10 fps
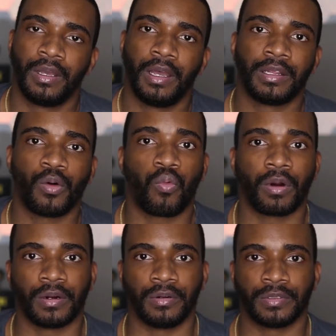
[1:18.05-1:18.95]
in the
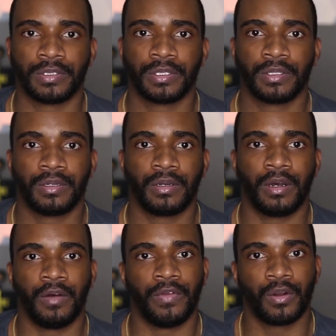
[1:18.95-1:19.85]
world
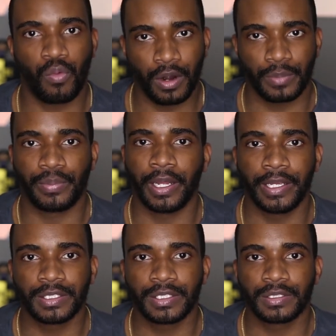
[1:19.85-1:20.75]
of your
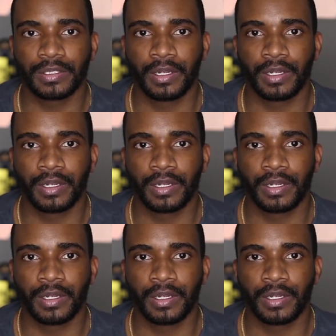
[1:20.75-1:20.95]
workplace.